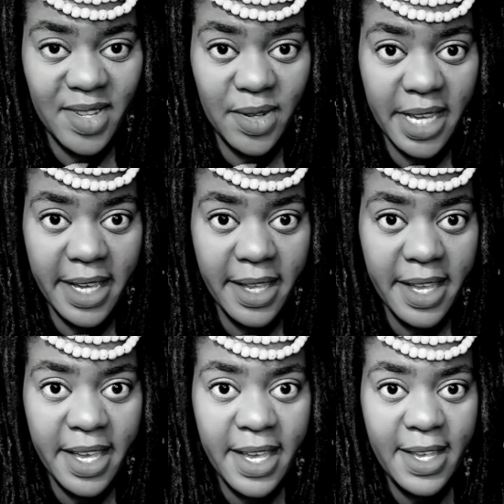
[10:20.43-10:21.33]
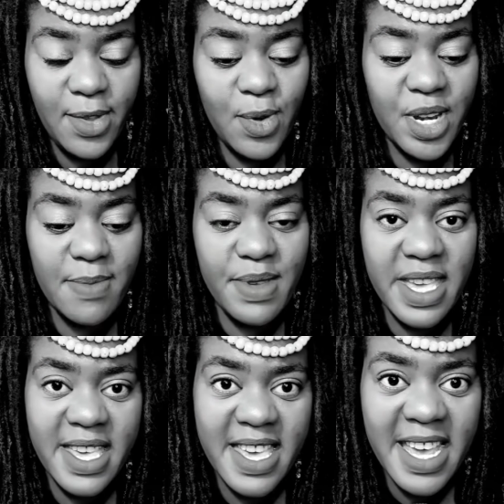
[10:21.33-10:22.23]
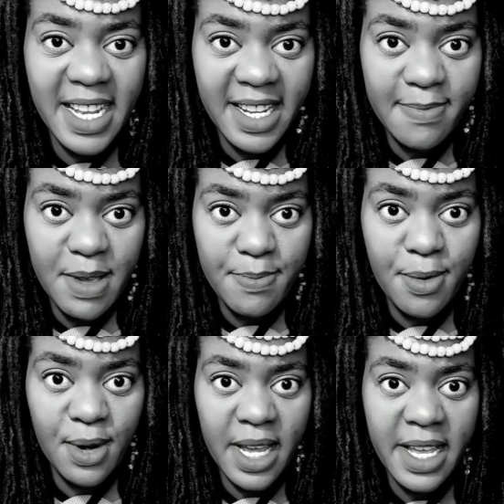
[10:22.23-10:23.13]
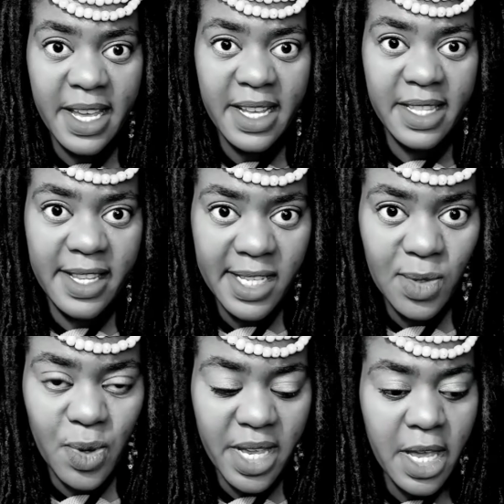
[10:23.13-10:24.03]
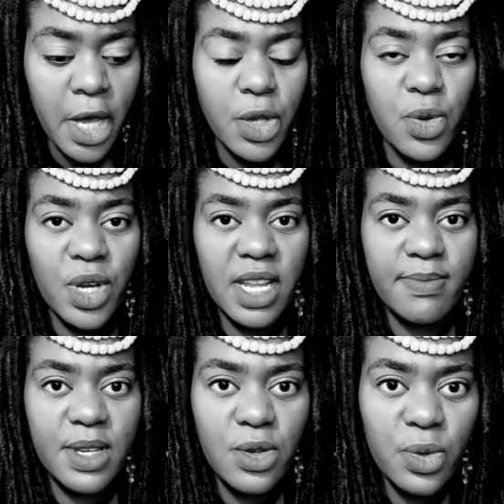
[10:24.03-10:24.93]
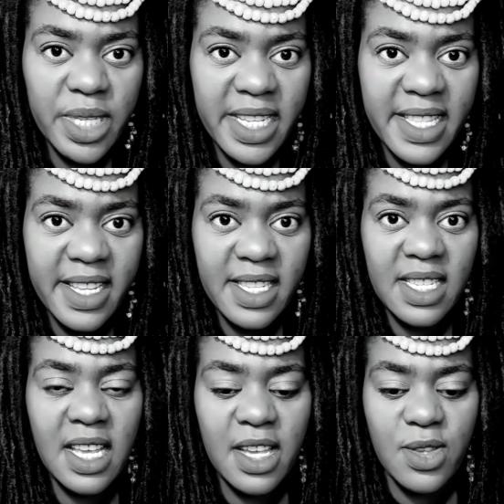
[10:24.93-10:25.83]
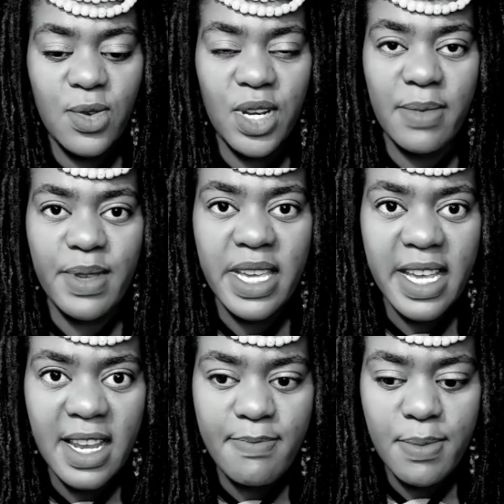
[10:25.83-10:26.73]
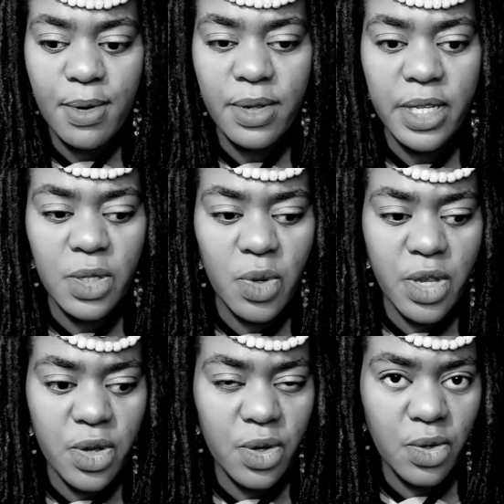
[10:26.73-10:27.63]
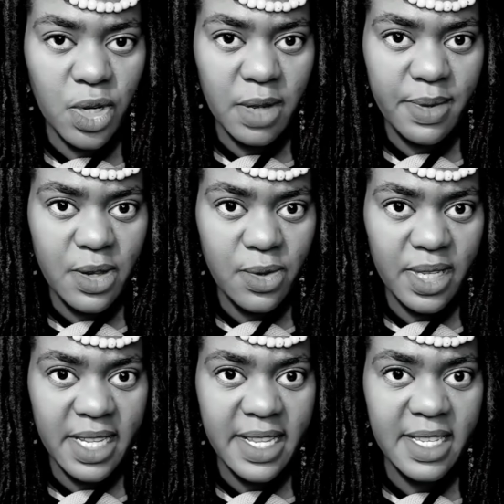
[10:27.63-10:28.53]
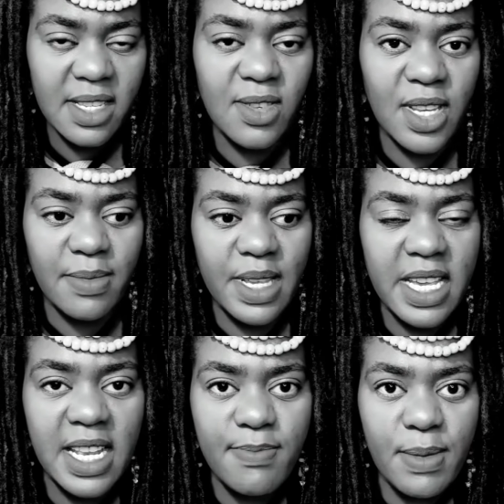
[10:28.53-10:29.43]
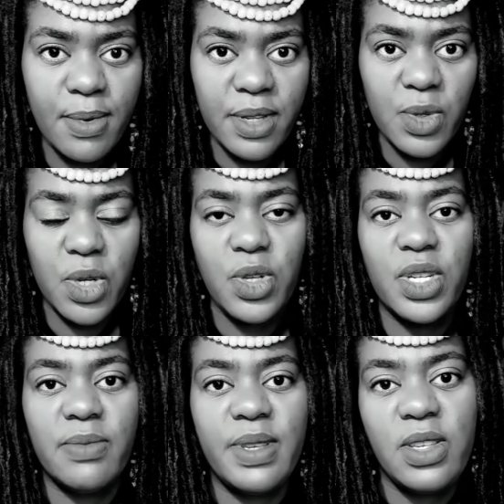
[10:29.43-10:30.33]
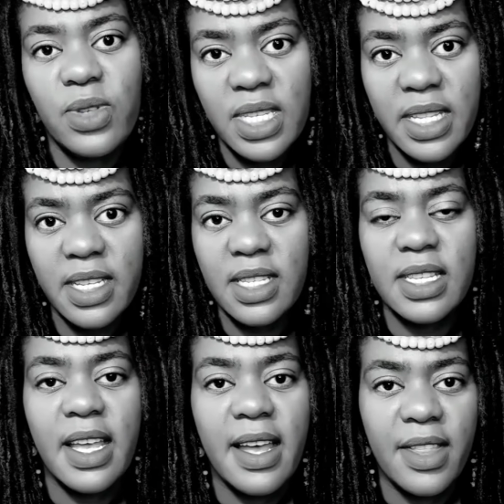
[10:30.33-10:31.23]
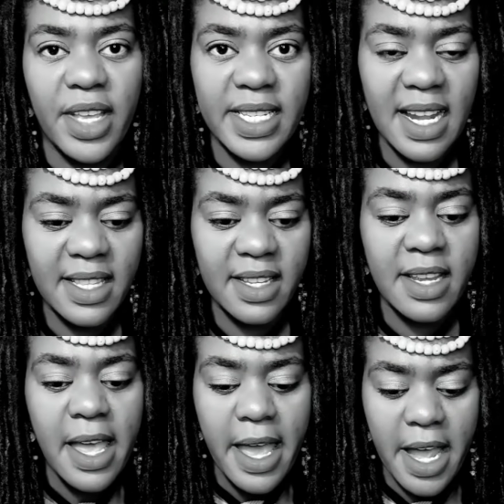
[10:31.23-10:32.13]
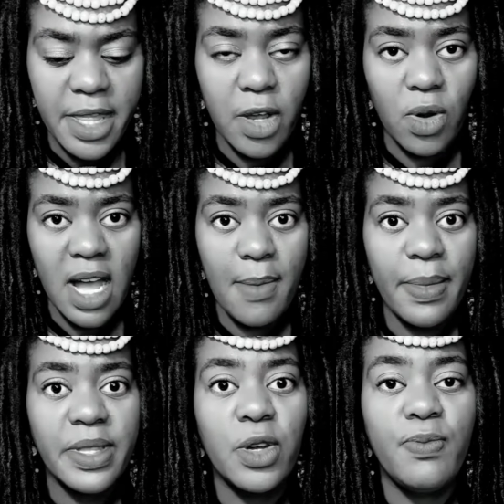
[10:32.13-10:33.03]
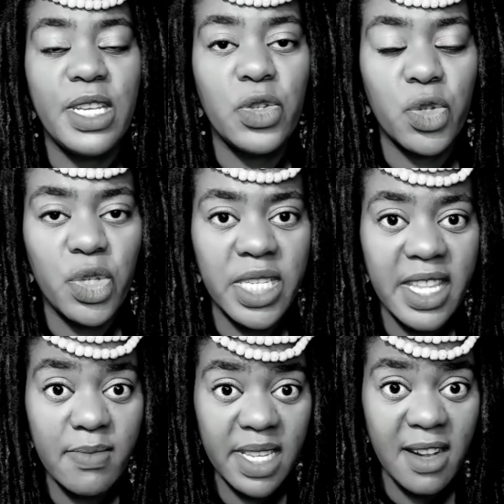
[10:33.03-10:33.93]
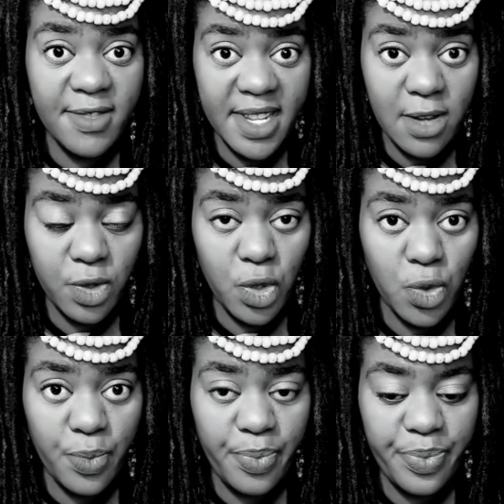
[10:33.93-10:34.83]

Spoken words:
Okay? You're going to be healing people this way. You're going to be using this. You're going to be healing people this way. You're going to be using this. You're going to be healing people this way. You're going to be using this. Things like that. And they'll be introducing themselves now to you.